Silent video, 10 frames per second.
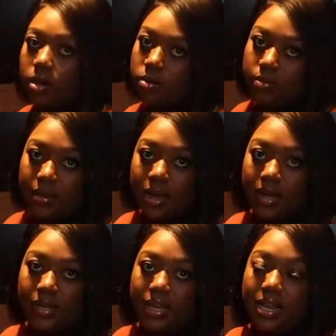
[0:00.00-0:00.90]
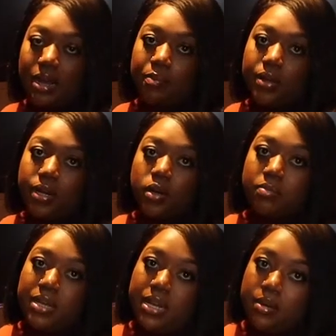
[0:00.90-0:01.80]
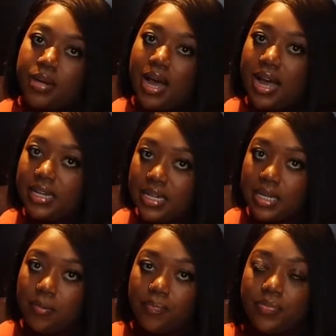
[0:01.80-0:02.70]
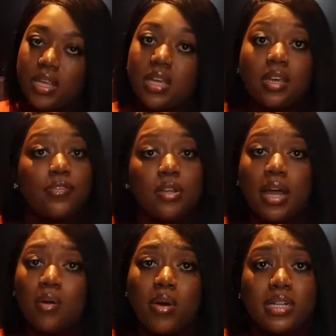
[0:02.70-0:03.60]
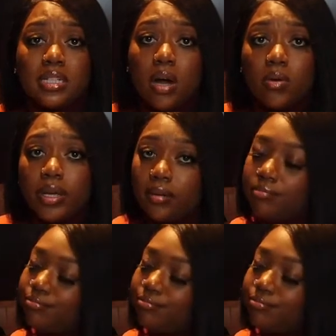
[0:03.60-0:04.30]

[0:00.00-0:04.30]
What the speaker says: coated mine, and I'm putting it on medium to high heat. If you're like, what is coating?